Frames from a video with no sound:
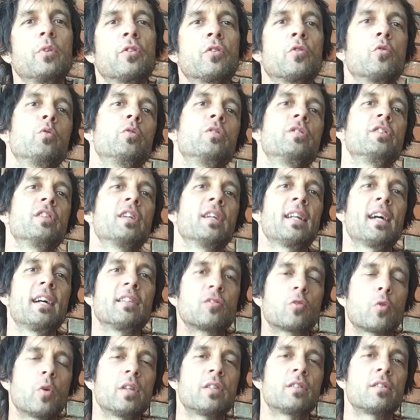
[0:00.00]
with Guruji and
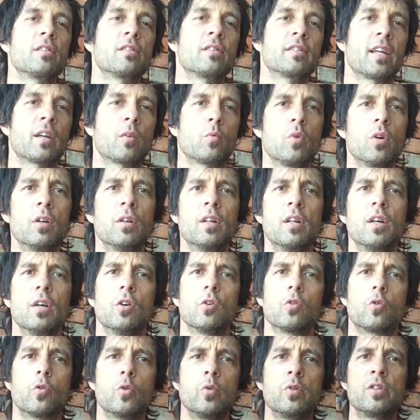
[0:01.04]
ask questions like, well,
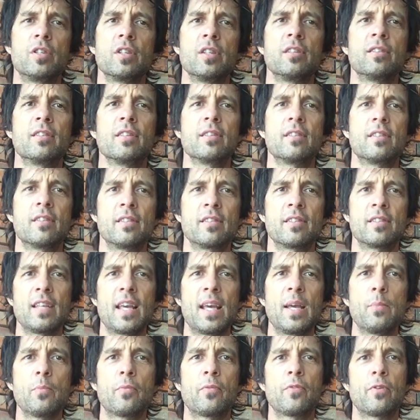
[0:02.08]
Guruji, is it the
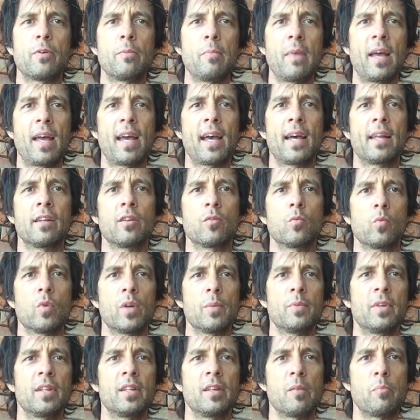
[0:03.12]
same for man and
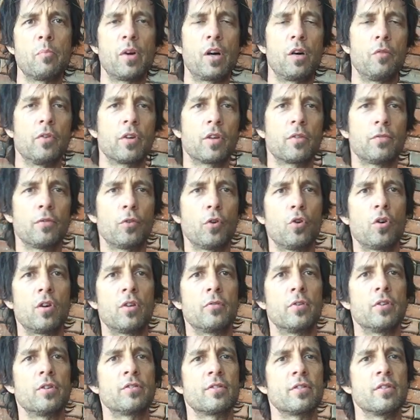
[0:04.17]
women, the pelvic
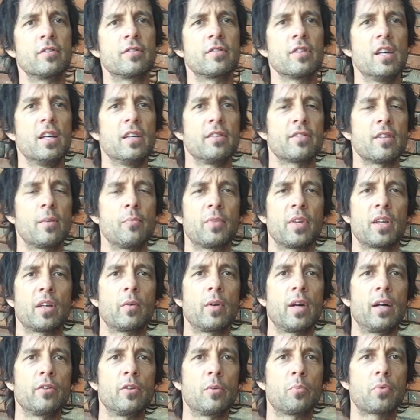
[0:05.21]
floor versus something
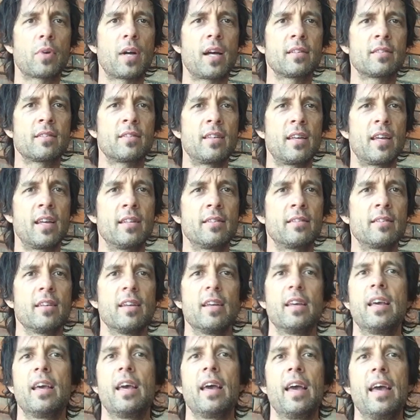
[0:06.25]
around the prostate?
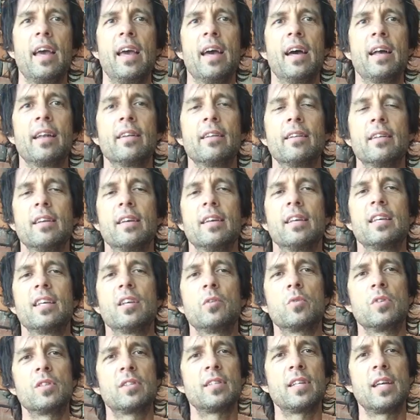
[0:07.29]
And
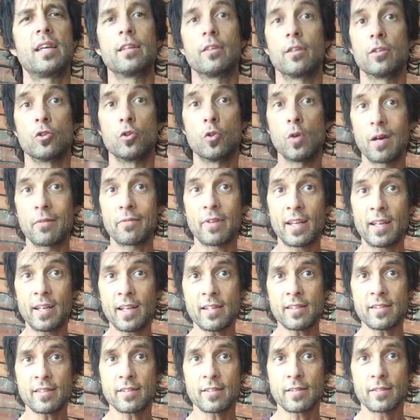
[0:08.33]
he would say, you have
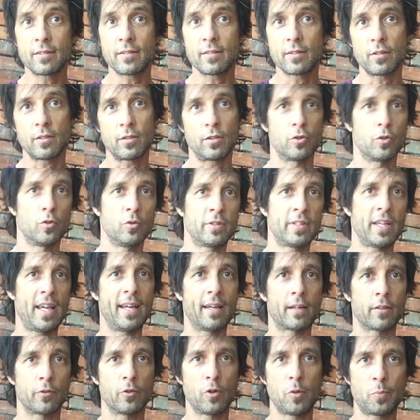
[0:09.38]
anus? You
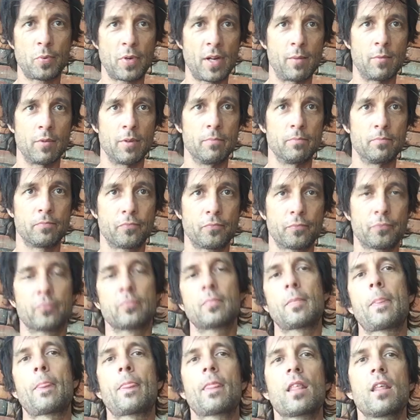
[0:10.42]
take, no problem.
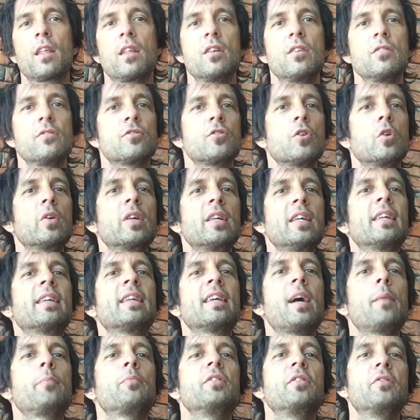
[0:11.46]
So he
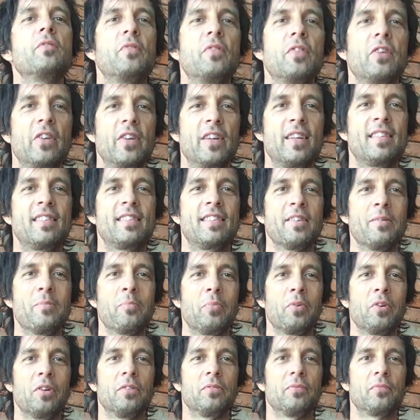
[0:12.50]
kept it very
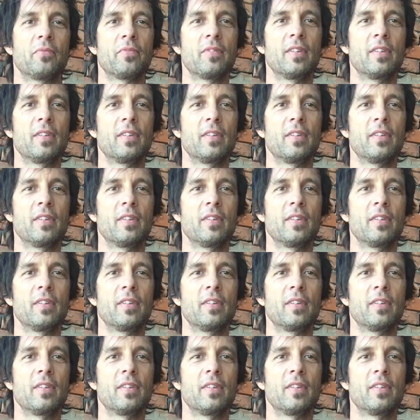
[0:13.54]
simple.